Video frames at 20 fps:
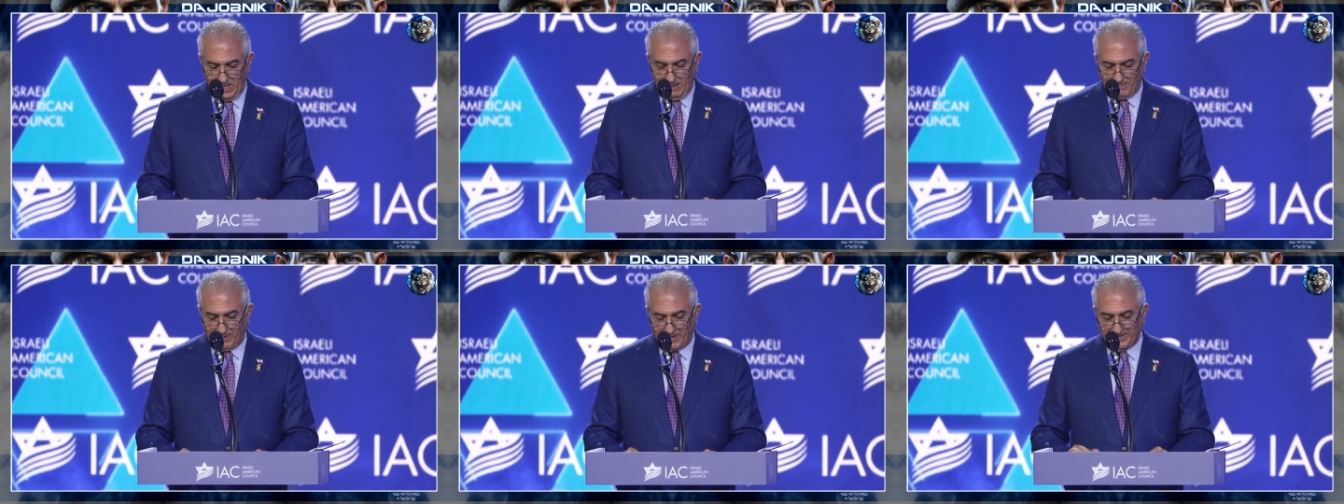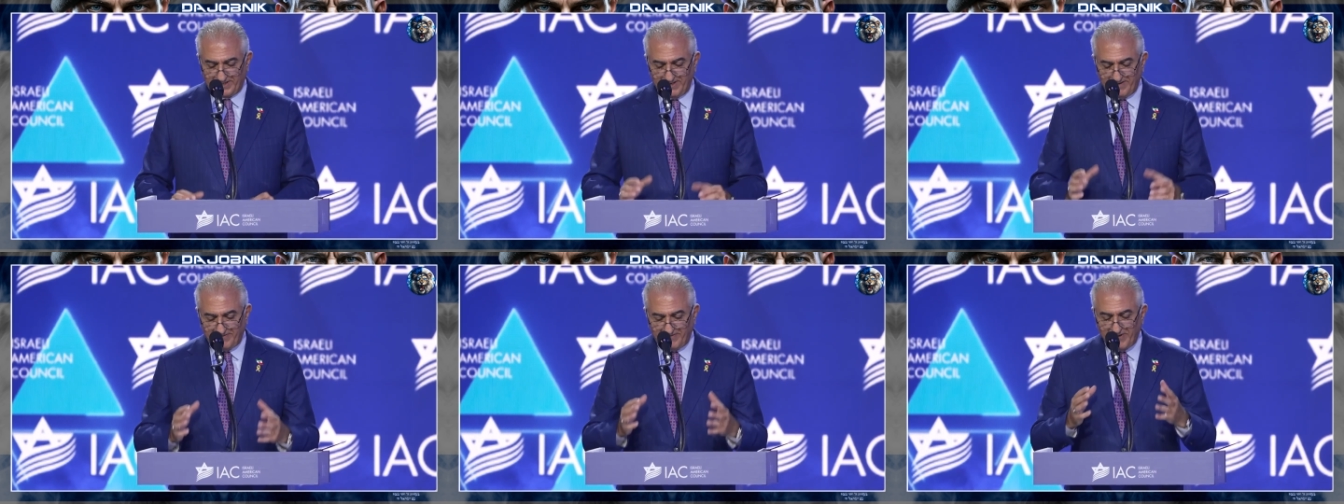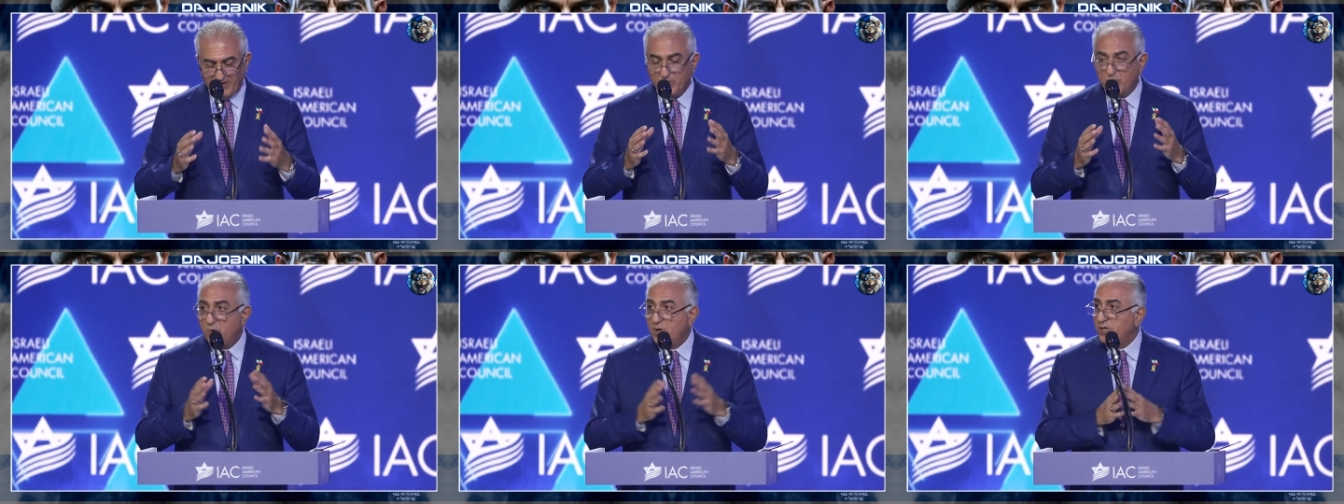But if
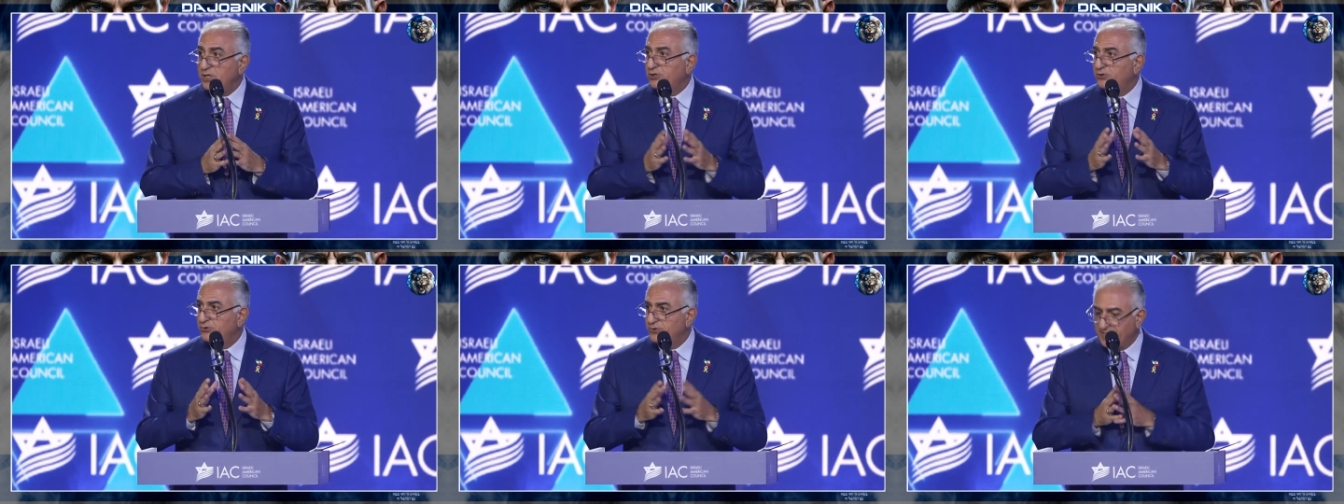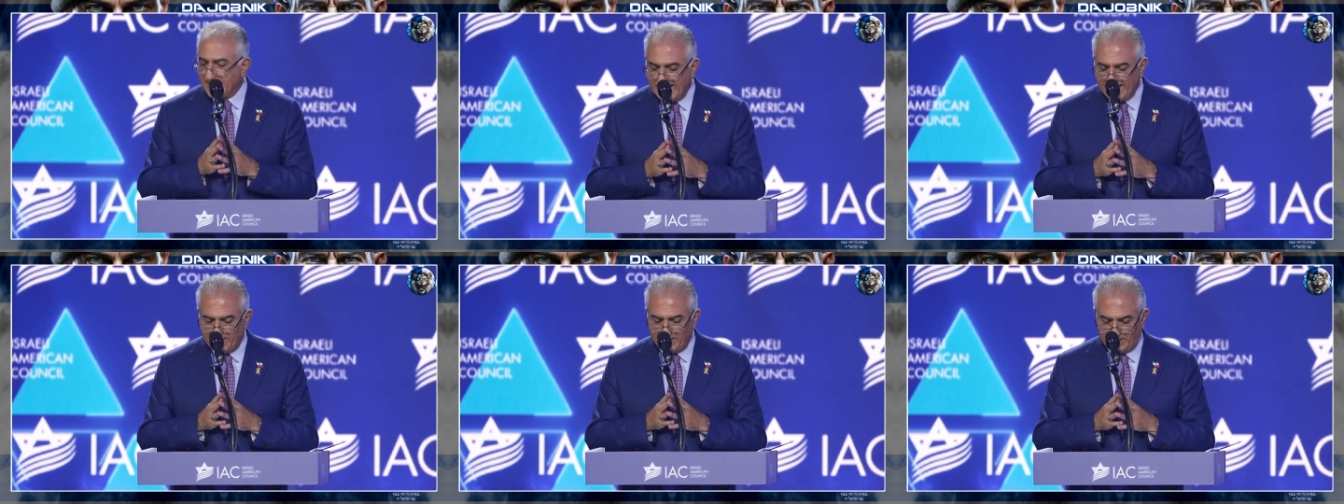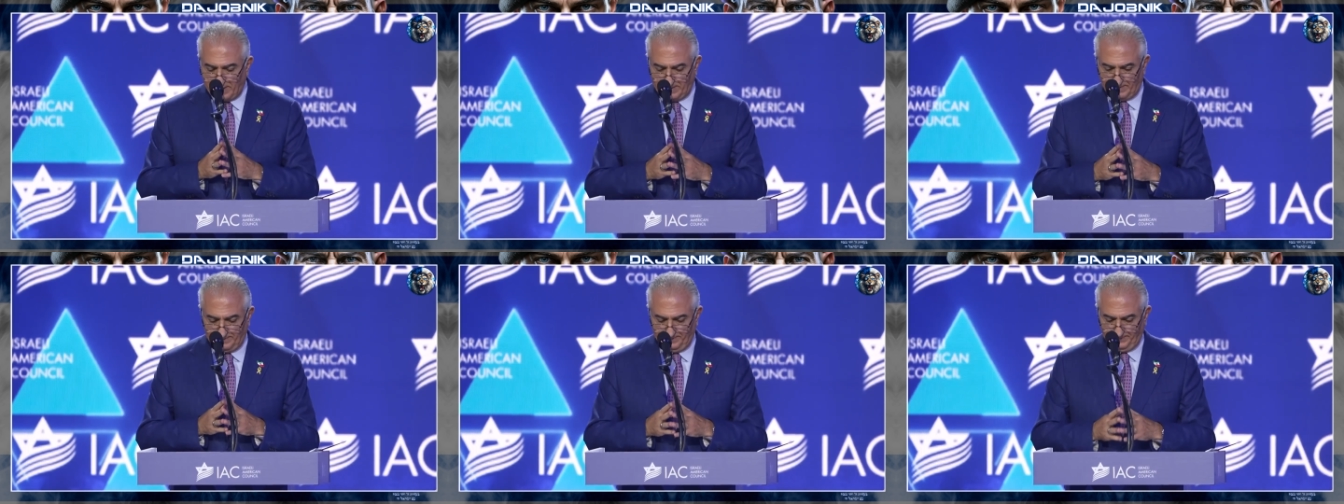we work
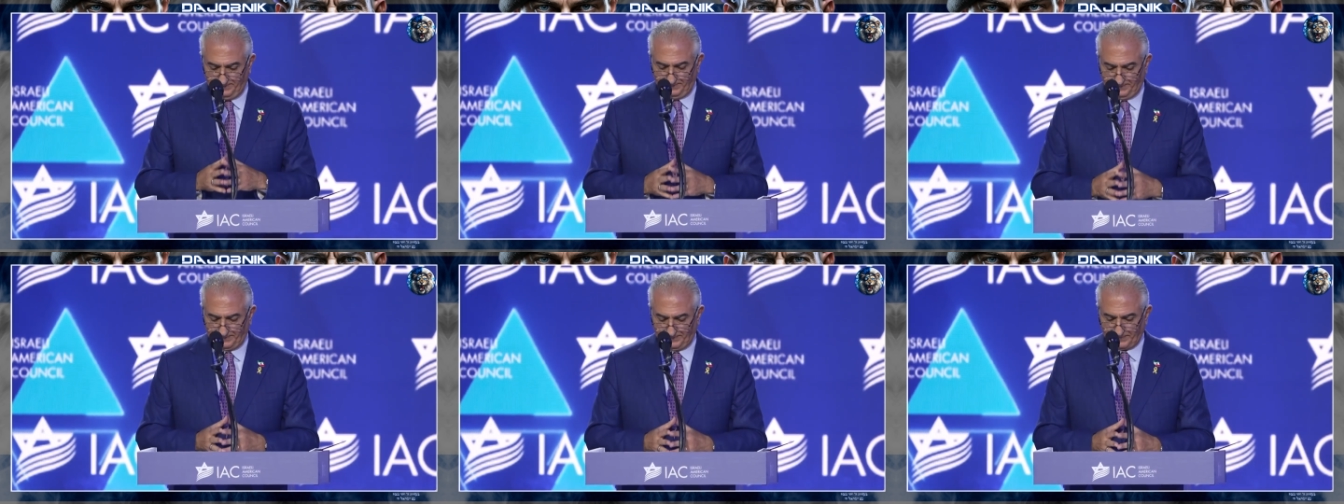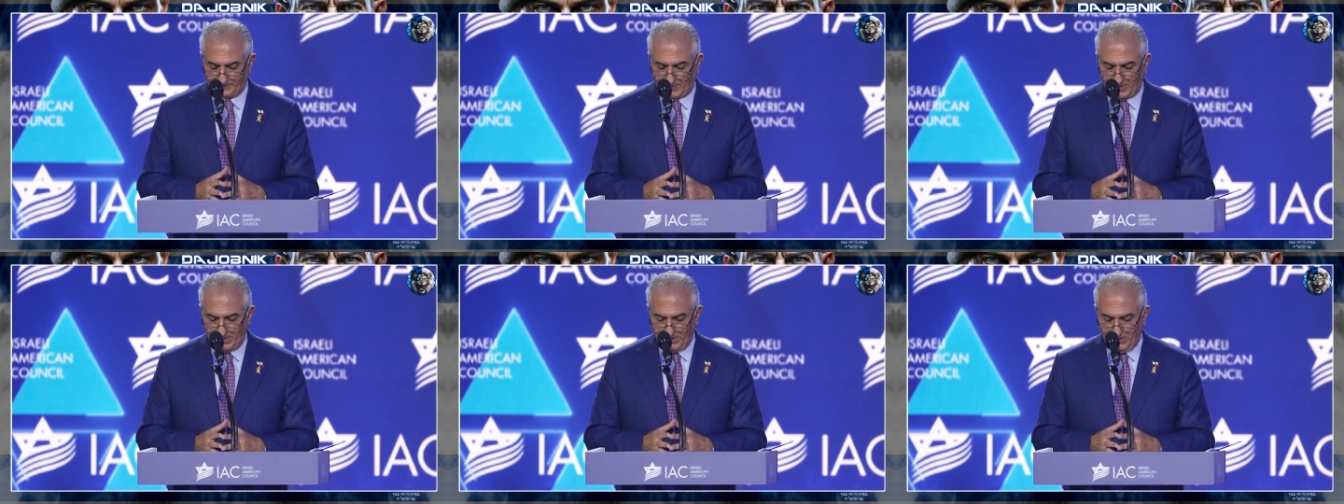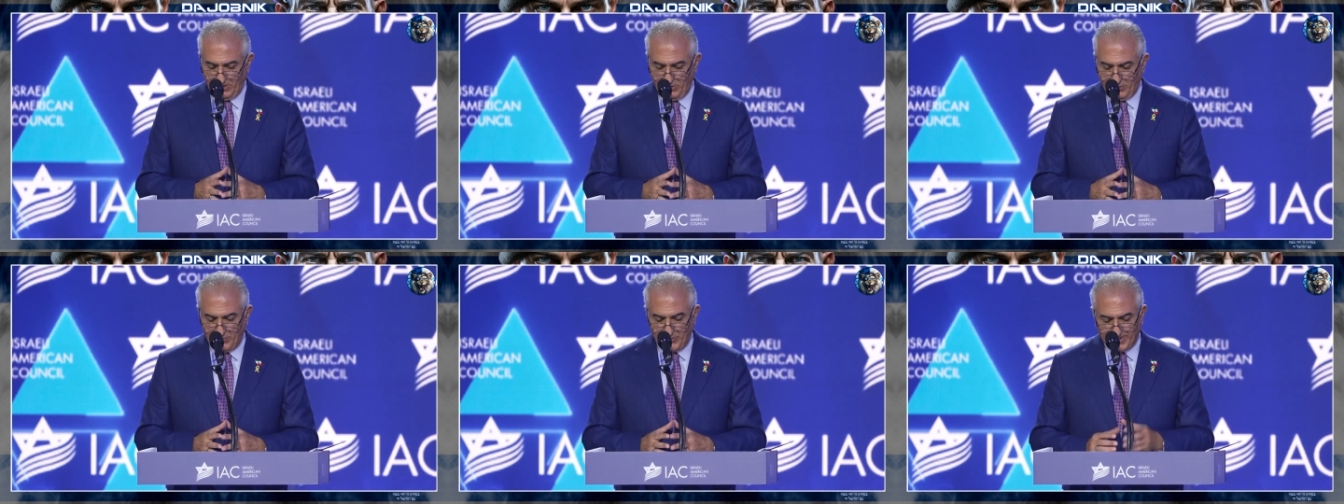together,
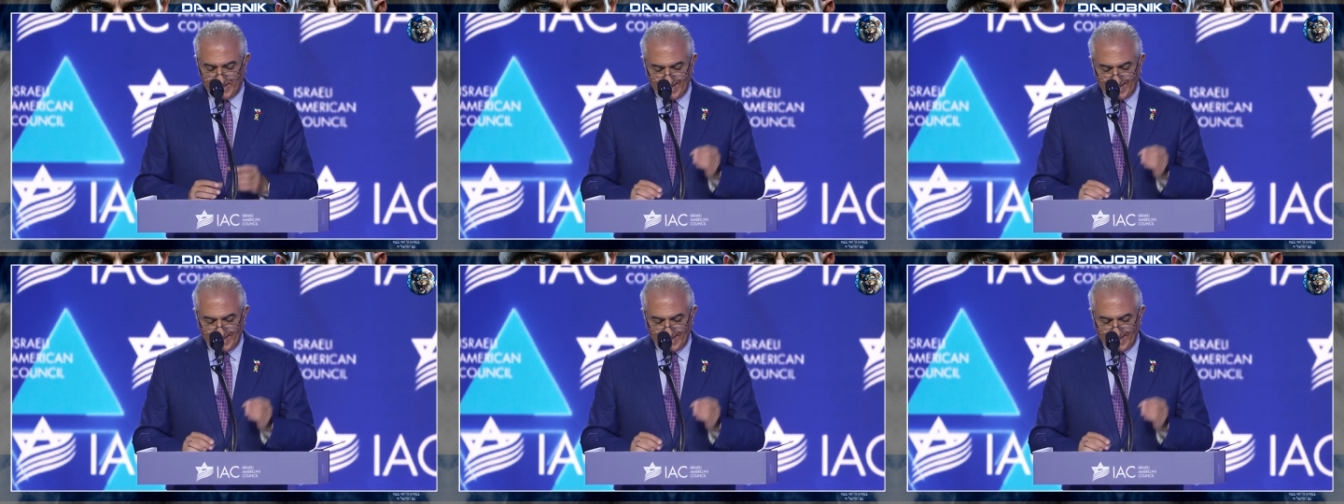we